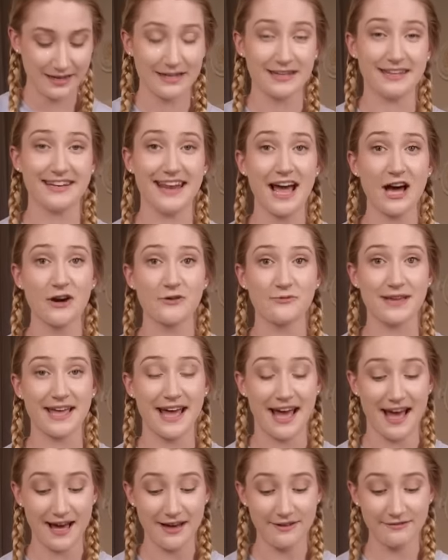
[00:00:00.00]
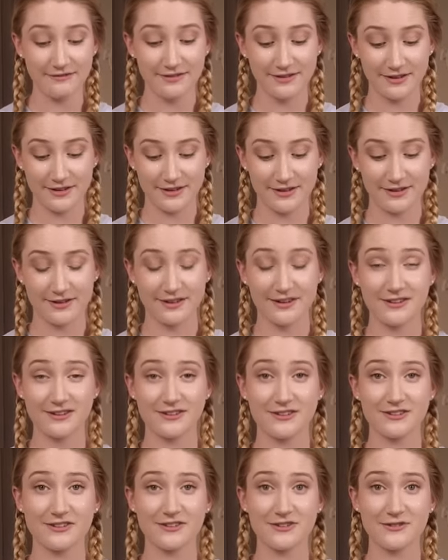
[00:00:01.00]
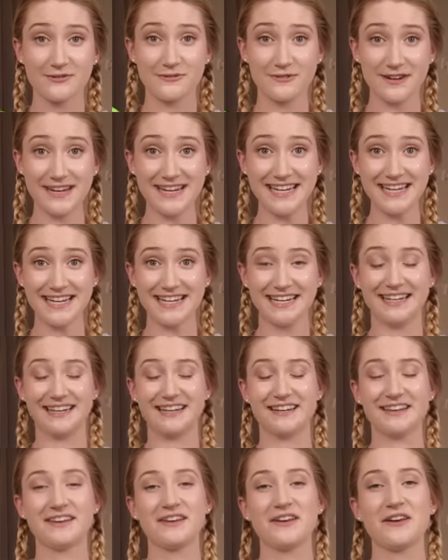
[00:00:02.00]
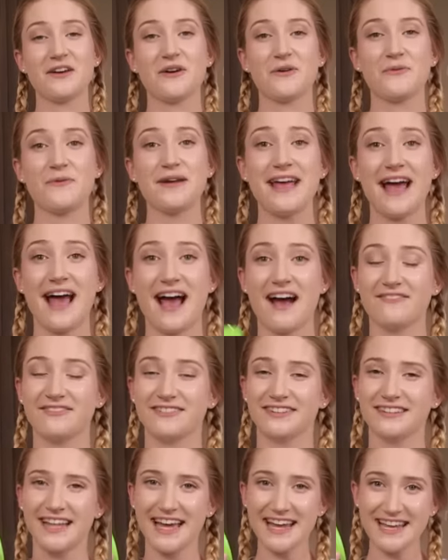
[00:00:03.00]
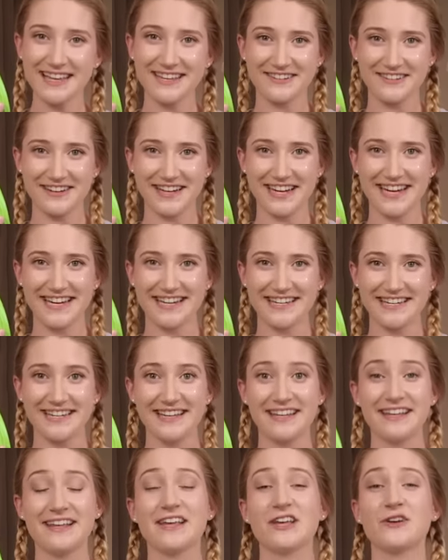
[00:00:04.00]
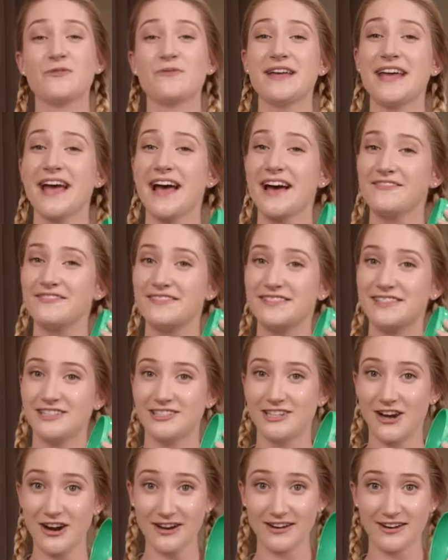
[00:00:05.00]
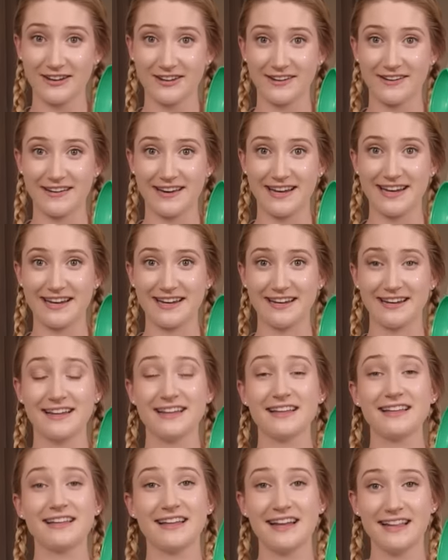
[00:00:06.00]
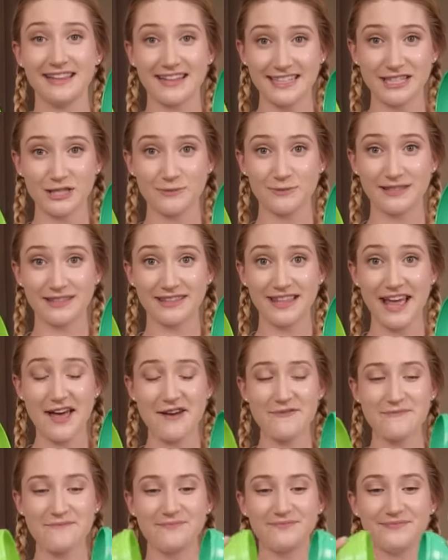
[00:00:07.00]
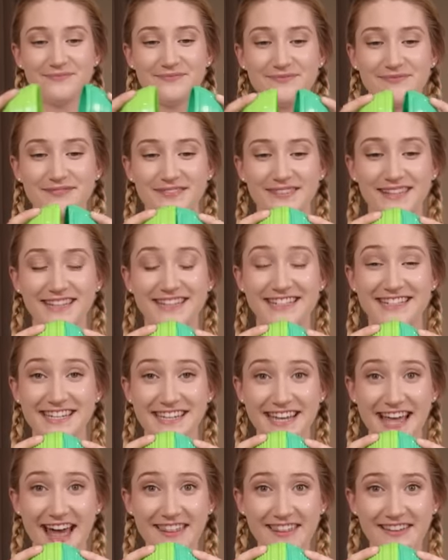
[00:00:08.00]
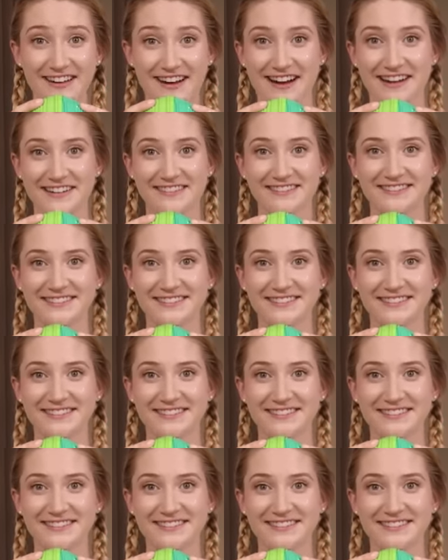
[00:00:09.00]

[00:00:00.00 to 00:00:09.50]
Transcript: Now we have green. We have light green and we have dark green. Let's put them together.